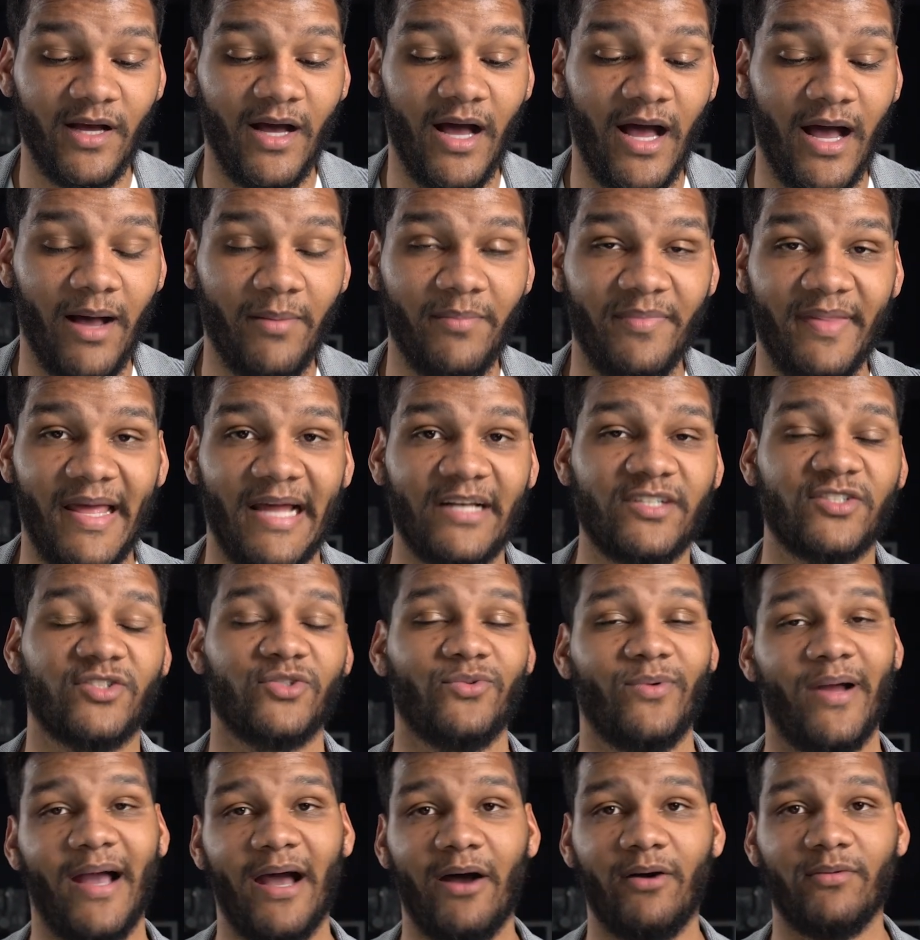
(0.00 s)
Um, that's
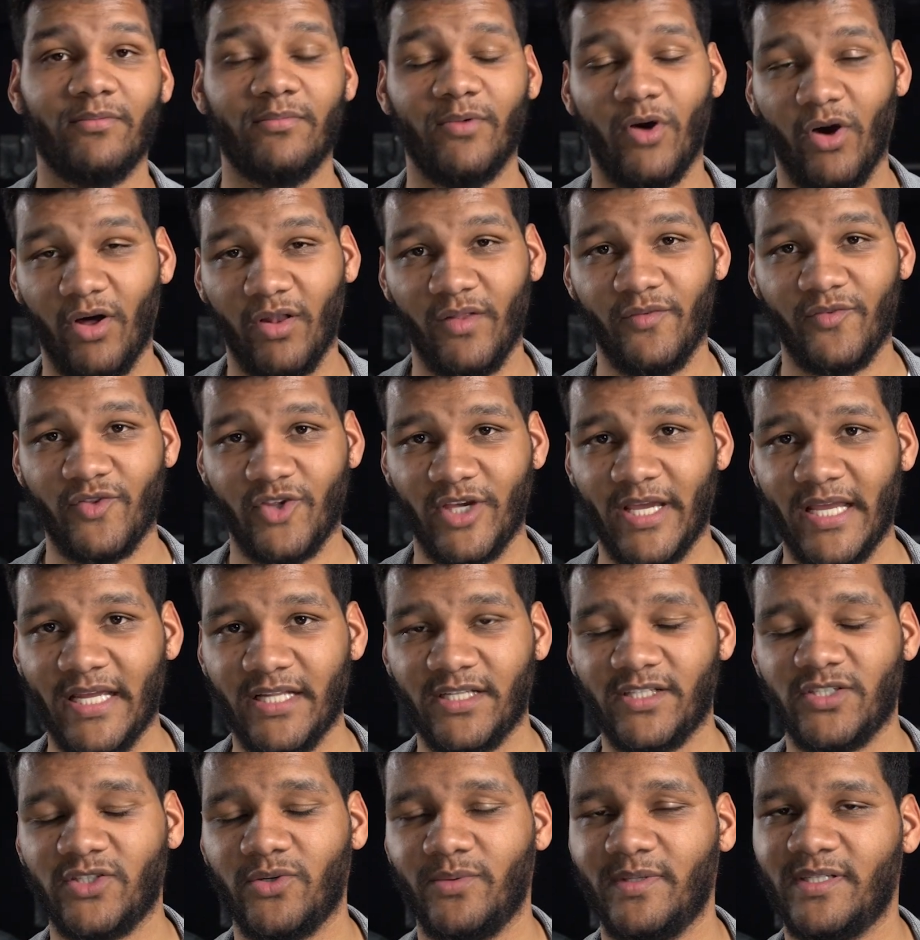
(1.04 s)
throughout all of
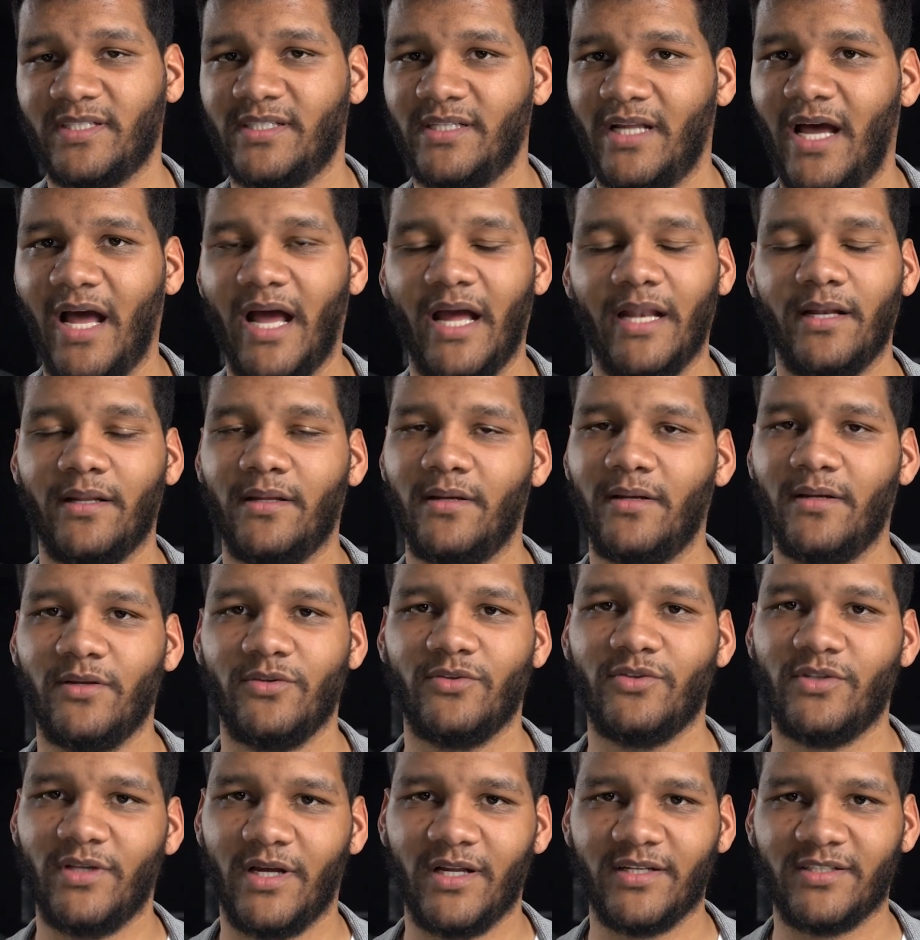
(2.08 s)
Chase, so it's not
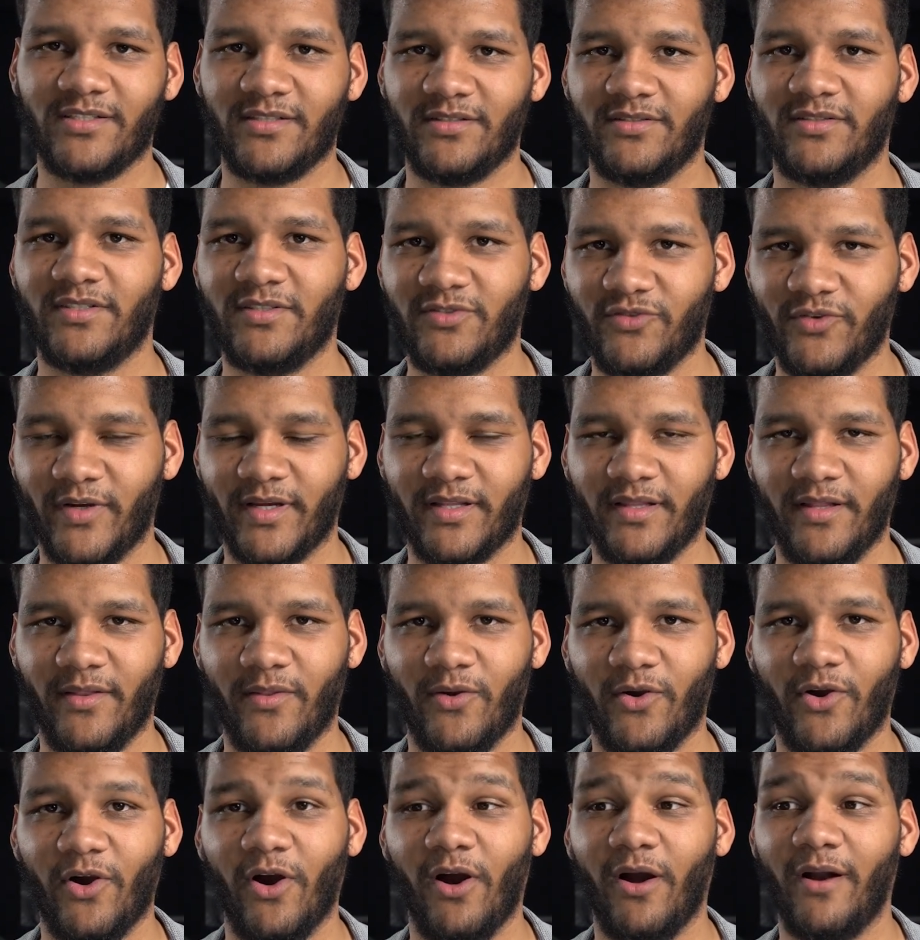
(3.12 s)
just strictly
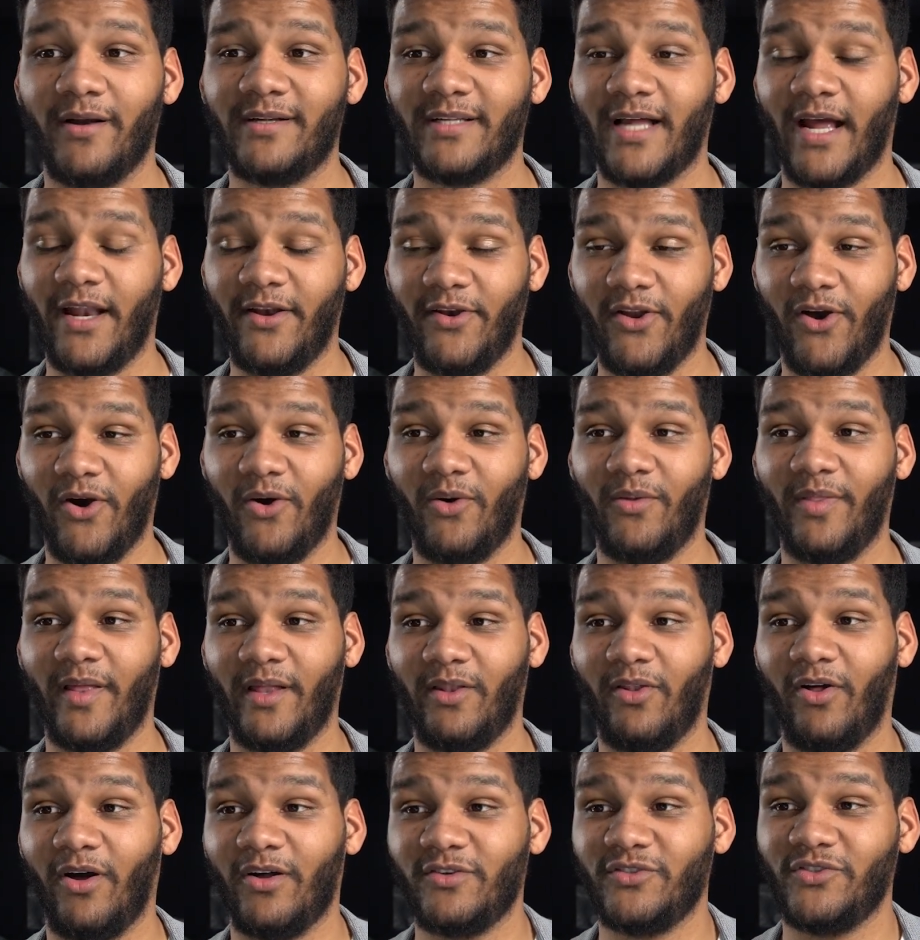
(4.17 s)
their cards. I know they
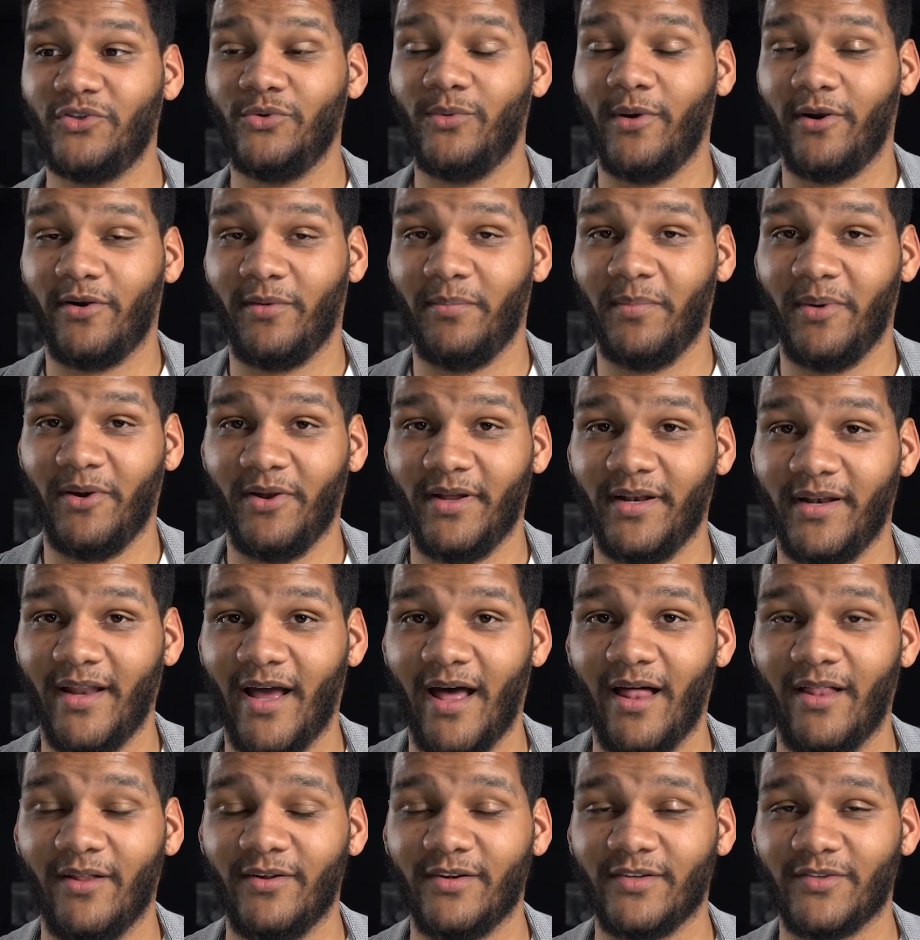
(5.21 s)
lost two hundred million
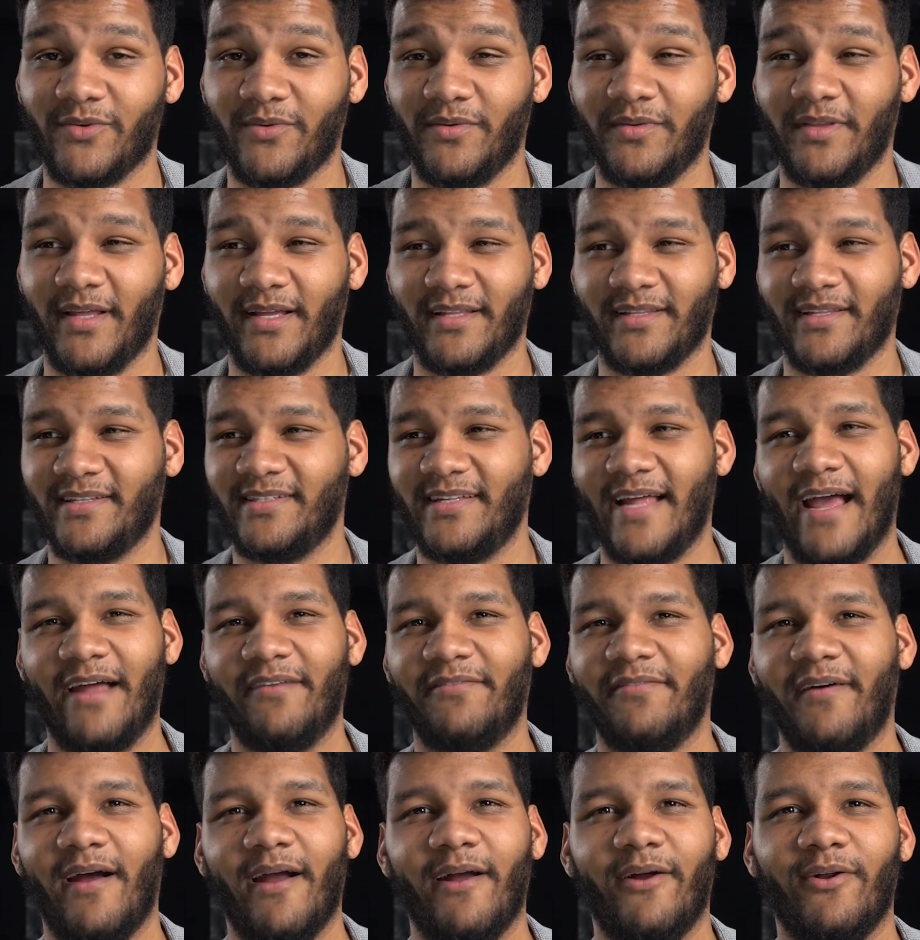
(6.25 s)
dollars on like the
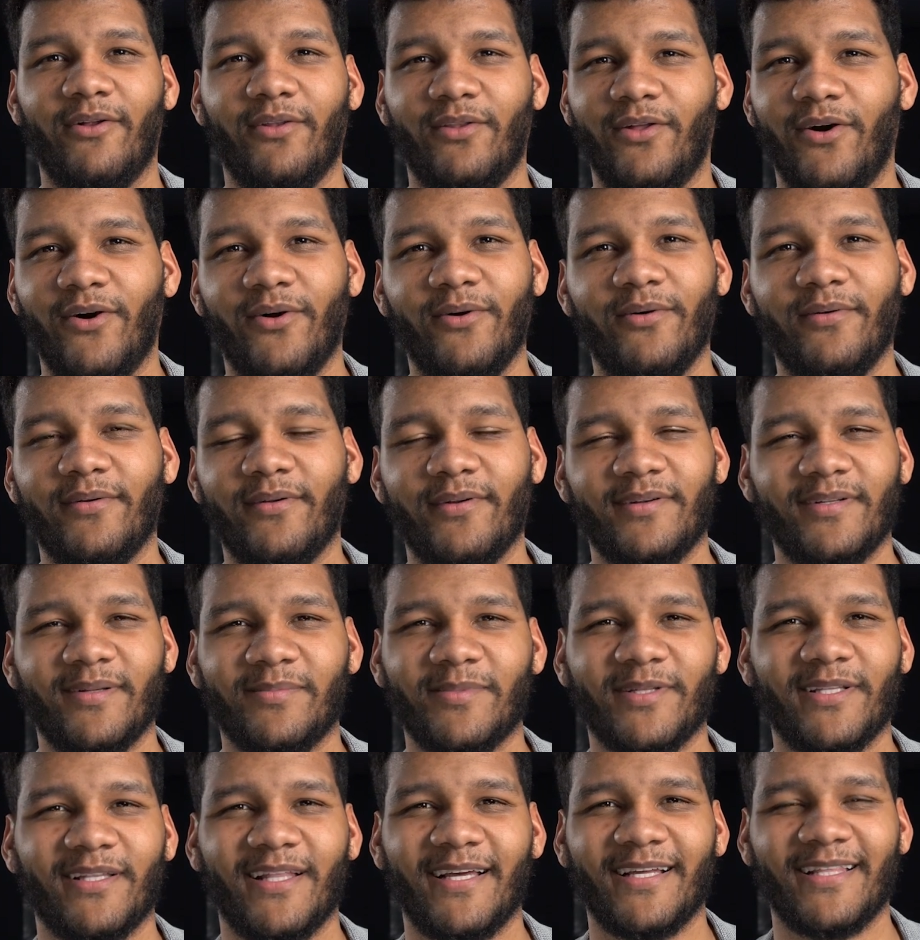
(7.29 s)
Sapphire alone or
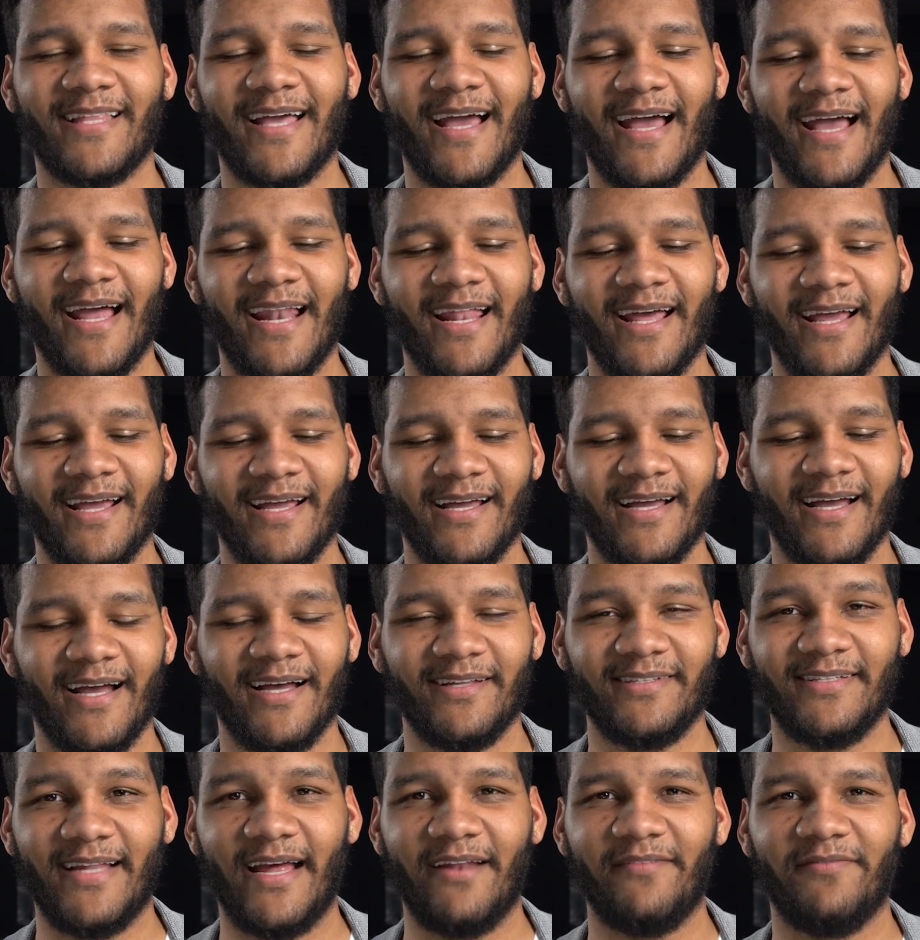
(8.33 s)
something like that,
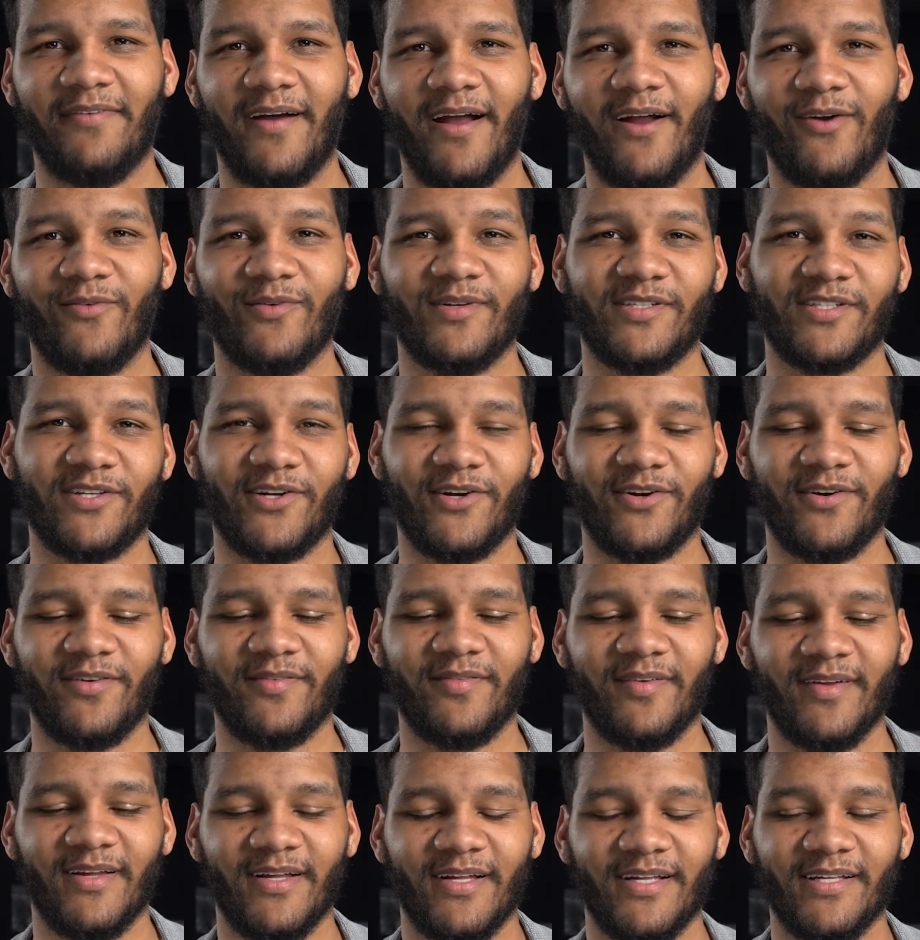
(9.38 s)
Sapphire reserve.